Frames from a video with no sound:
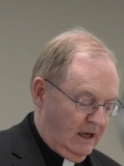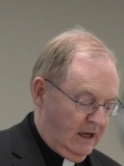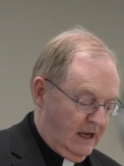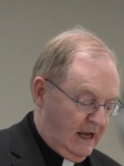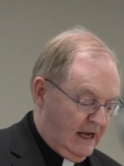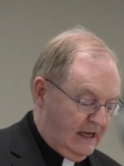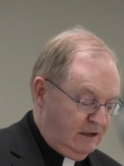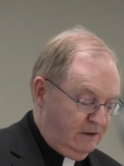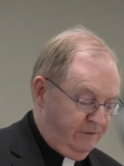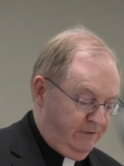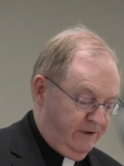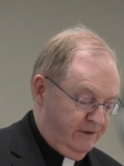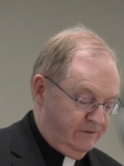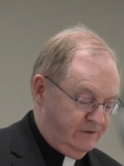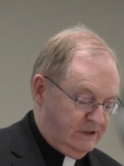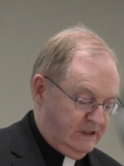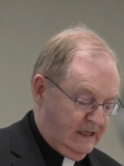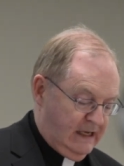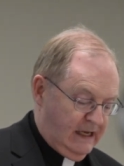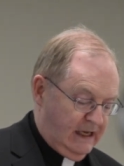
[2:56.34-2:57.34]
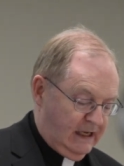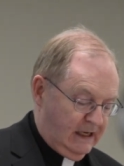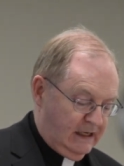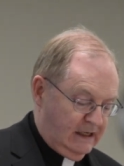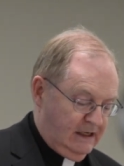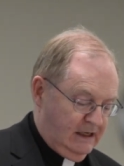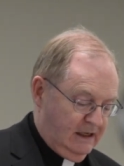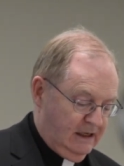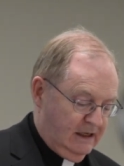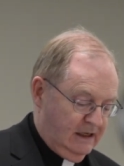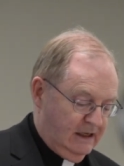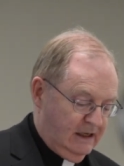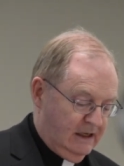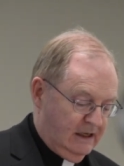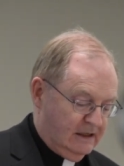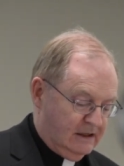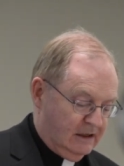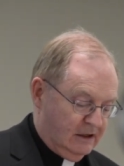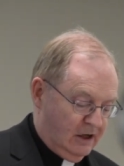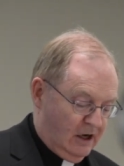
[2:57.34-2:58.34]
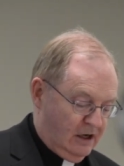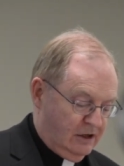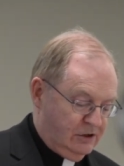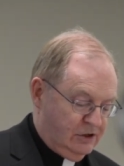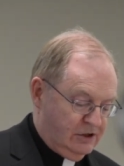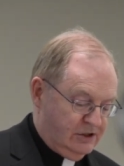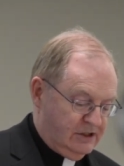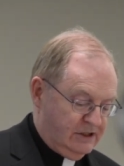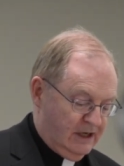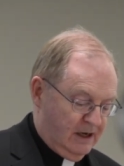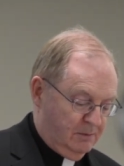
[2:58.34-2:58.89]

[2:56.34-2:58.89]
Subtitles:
9:15, the largest